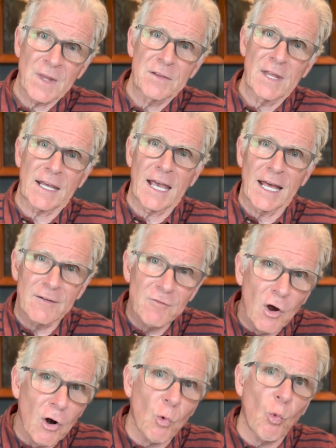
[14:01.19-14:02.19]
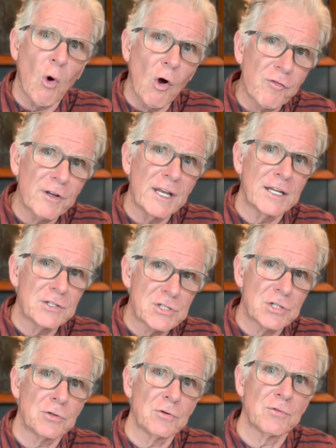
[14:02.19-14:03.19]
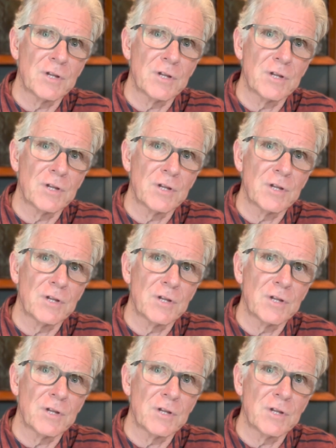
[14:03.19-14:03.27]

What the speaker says: that kind of are woven into the